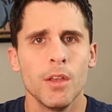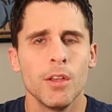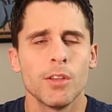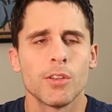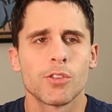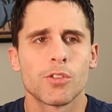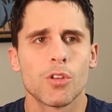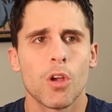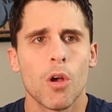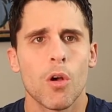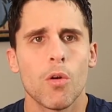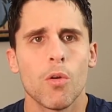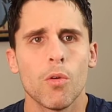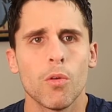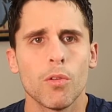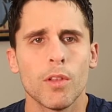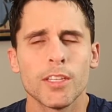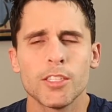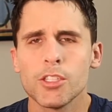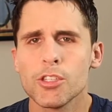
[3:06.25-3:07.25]
So
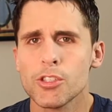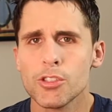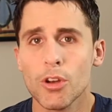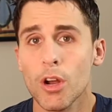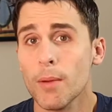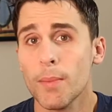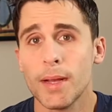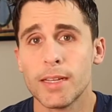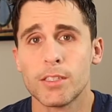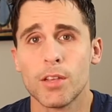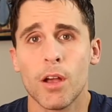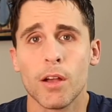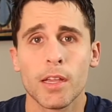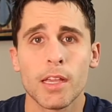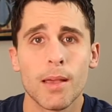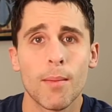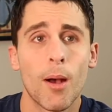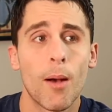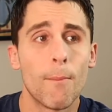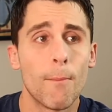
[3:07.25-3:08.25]
let's just start by
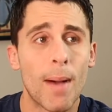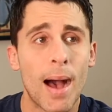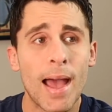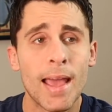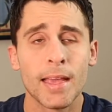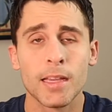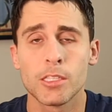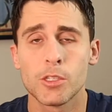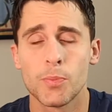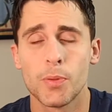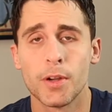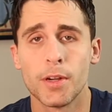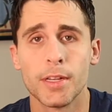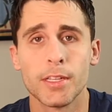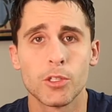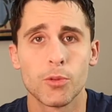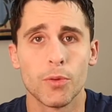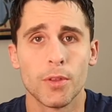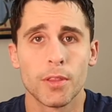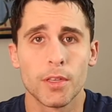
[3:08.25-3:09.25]
talking about my
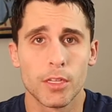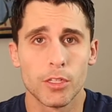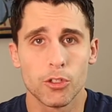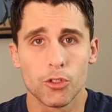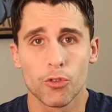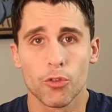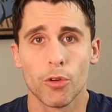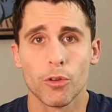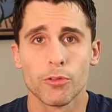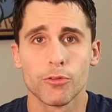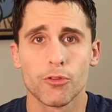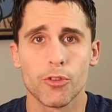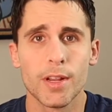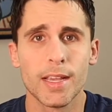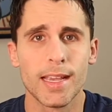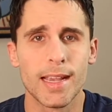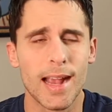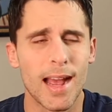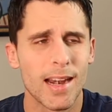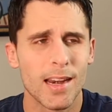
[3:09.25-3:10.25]
experience with controlled
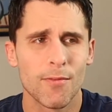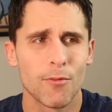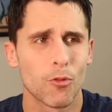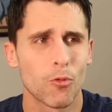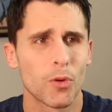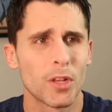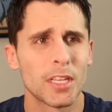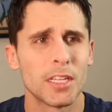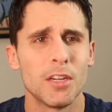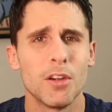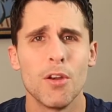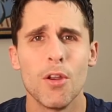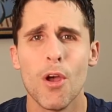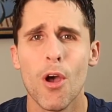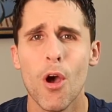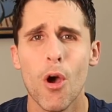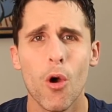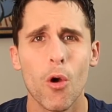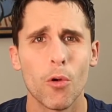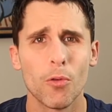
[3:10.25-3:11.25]
drinking. I didn't even really
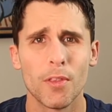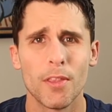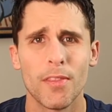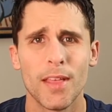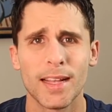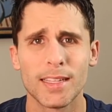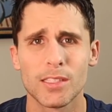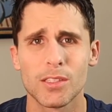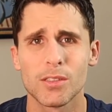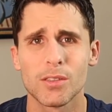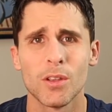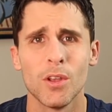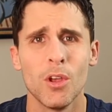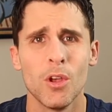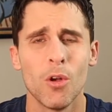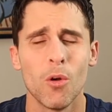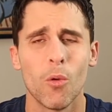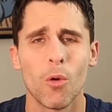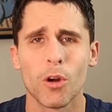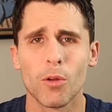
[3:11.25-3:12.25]
know that that's
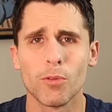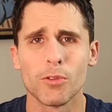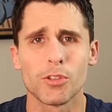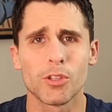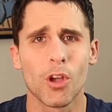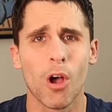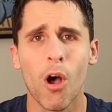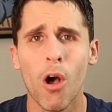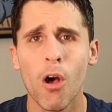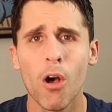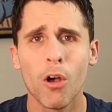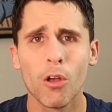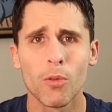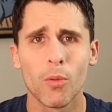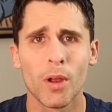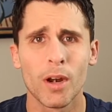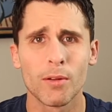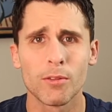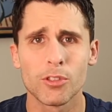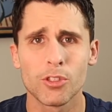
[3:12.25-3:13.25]
what it was called
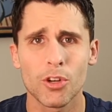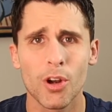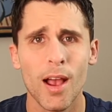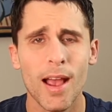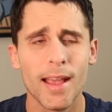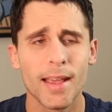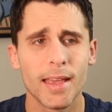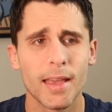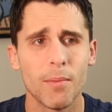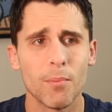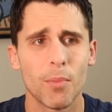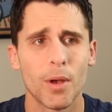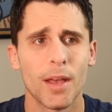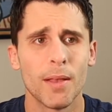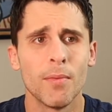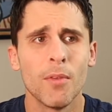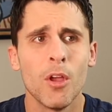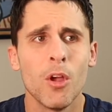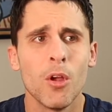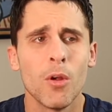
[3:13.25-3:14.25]
when I was trying it,
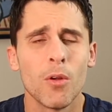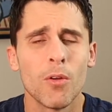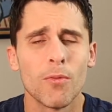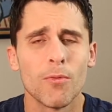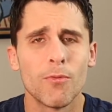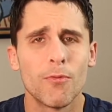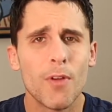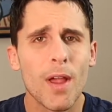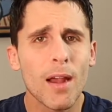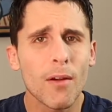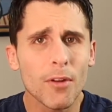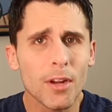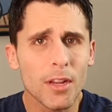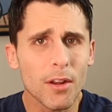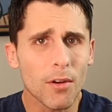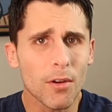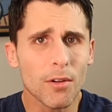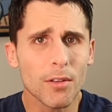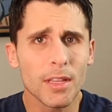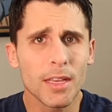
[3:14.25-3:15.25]
but very
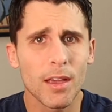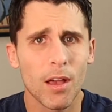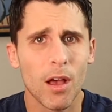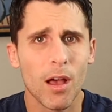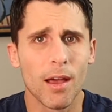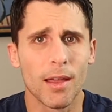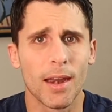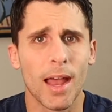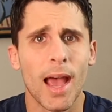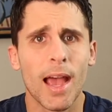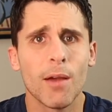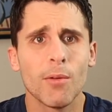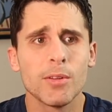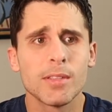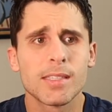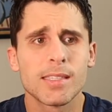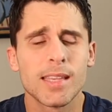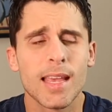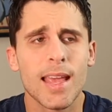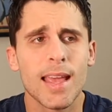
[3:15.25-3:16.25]
early on, I
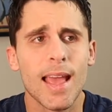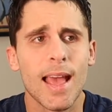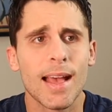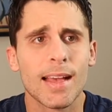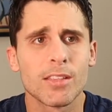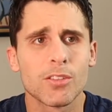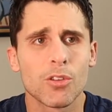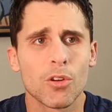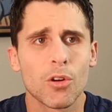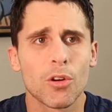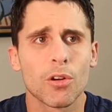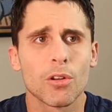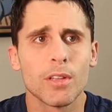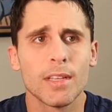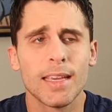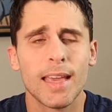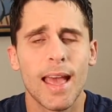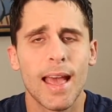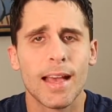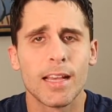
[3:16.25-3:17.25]
would say as
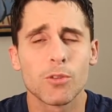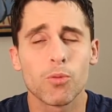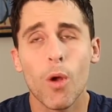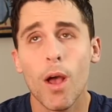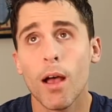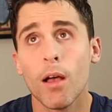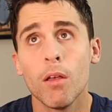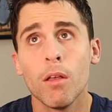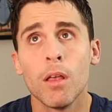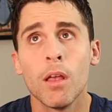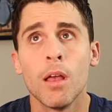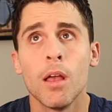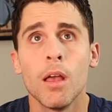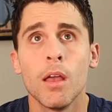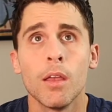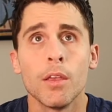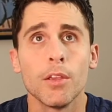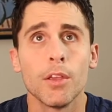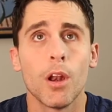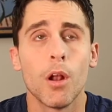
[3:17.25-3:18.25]
early as,
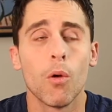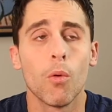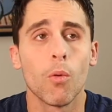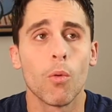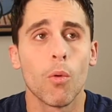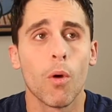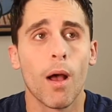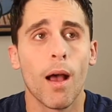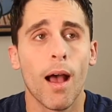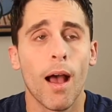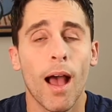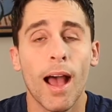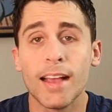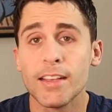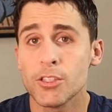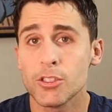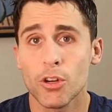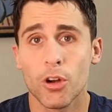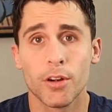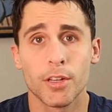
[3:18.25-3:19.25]
I
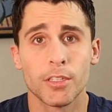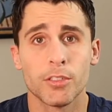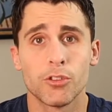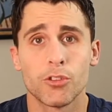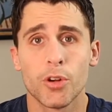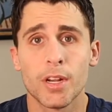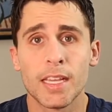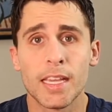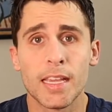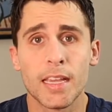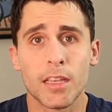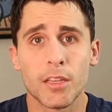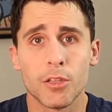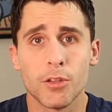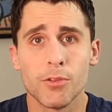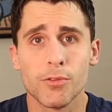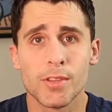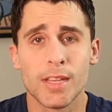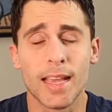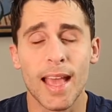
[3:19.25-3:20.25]
started drinking and
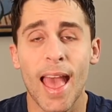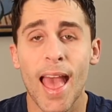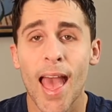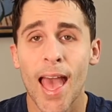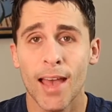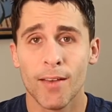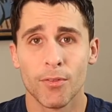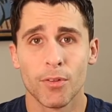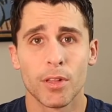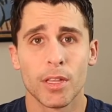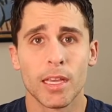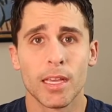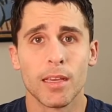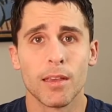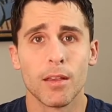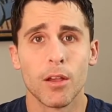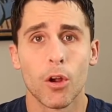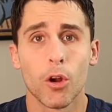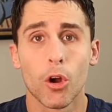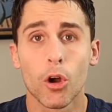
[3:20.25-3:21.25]
using
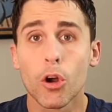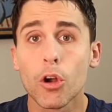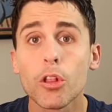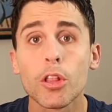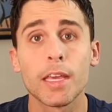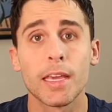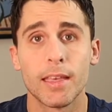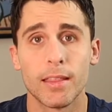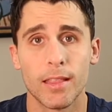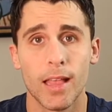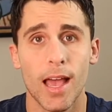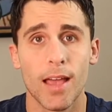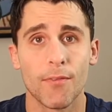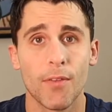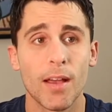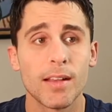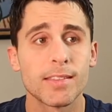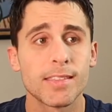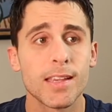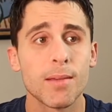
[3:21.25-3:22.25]
heavily early in life.
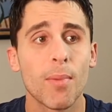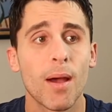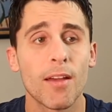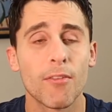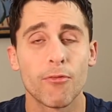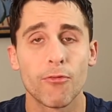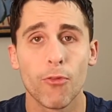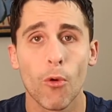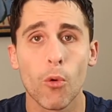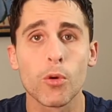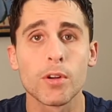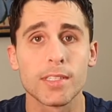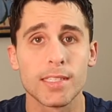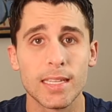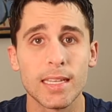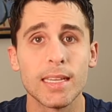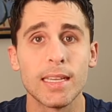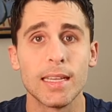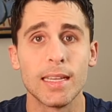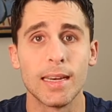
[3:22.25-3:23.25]
I'd say by
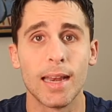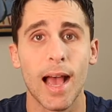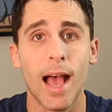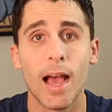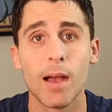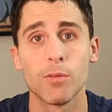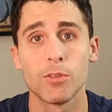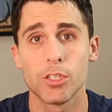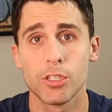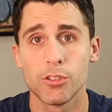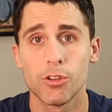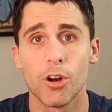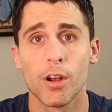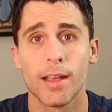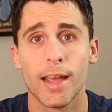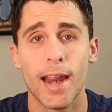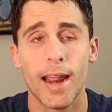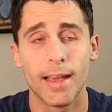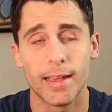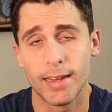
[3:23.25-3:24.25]
14, I was a
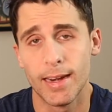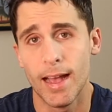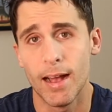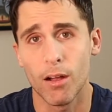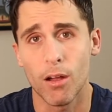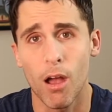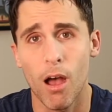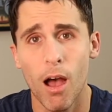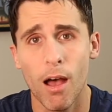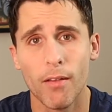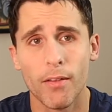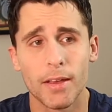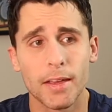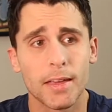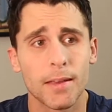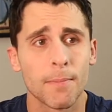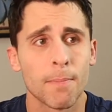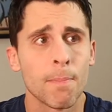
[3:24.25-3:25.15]
drug addict and alcoholic.